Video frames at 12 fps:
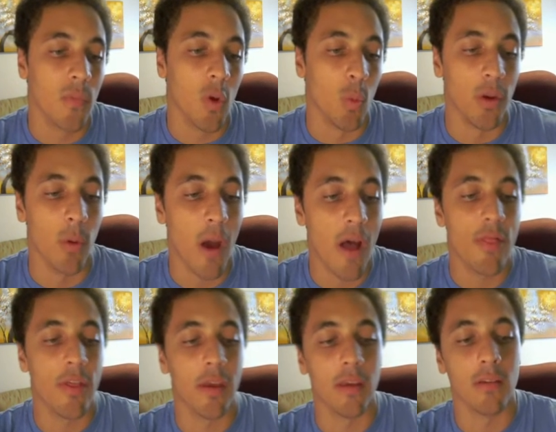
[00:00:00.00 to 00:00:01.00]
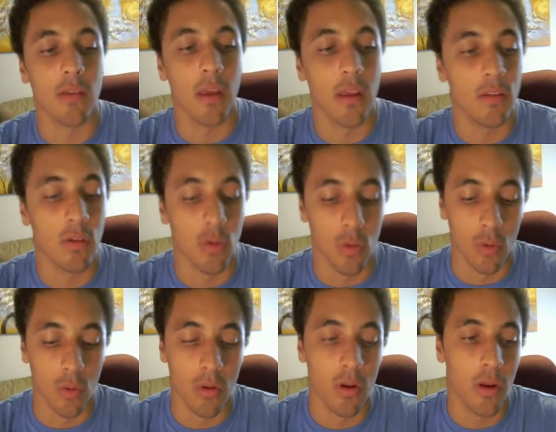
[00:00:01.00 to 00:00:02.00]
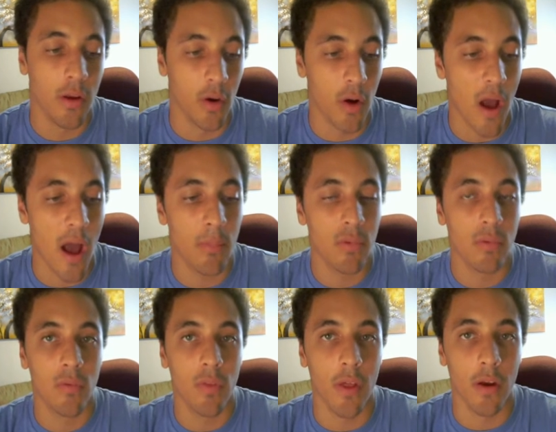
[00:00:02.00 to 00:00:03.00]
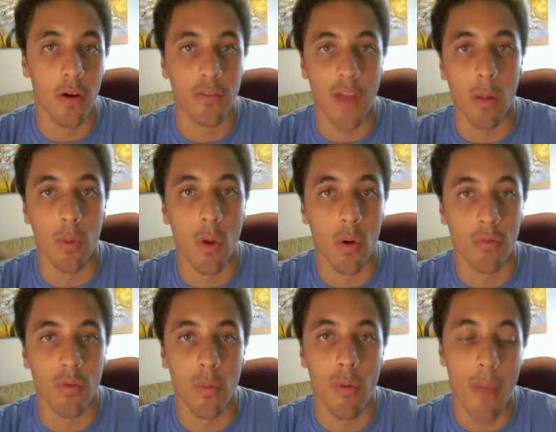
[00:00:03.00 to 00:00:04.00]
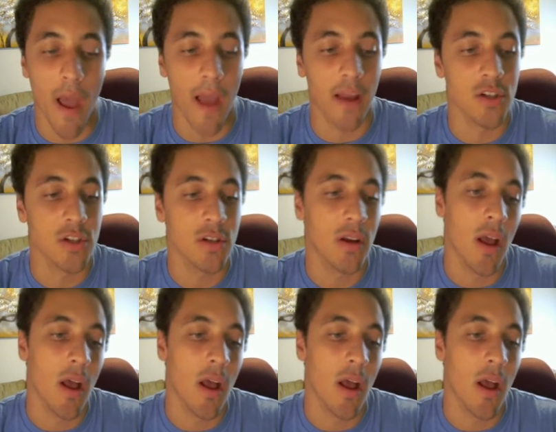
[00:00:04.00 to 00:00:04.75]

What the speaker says: When you add things into your app that are downloaded from a package,